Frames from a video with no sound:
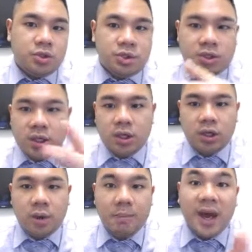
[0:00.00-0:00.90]
a
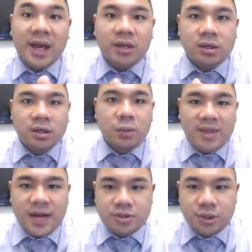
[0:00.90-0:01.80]
combined
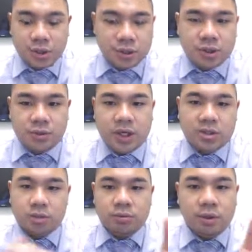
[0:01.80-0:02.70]
$1,000, right?
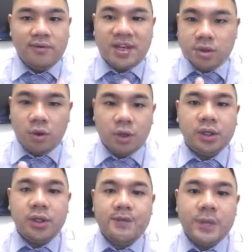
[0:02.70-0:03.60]
So you invest
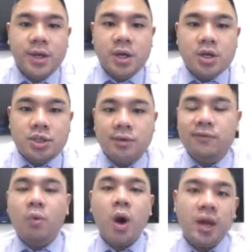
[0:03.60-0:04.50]
accordingly. So
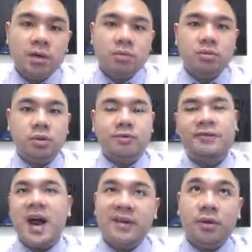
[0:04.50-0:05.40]
if 1 or
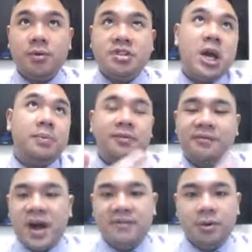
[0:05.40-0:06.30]
5 goes up and
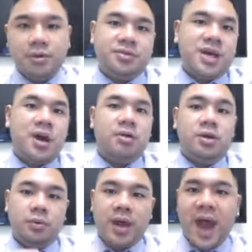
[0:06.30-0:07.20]
5 goes down,
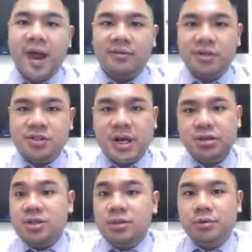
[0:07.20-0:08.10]
it would average
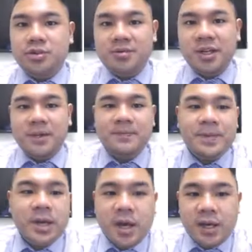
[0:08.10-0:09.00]
out so you don't lose your money.
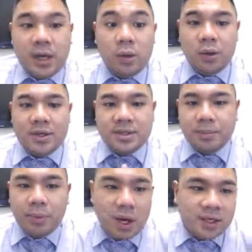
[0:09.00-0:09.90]
Now, what is a
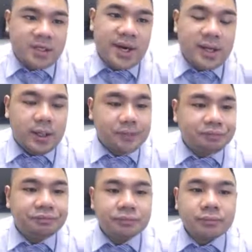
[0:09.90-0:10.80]
bond, Tyler?
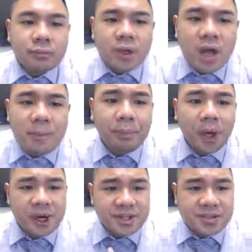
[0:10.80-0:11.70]
A
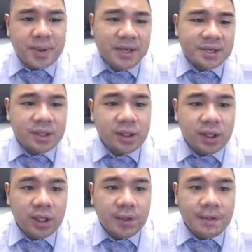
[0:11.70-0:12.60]
bond is
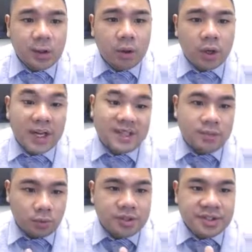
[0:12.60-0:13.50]
basically, or
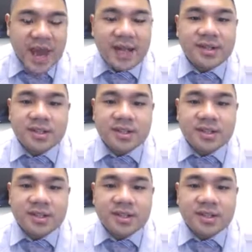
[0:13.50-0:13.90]
debt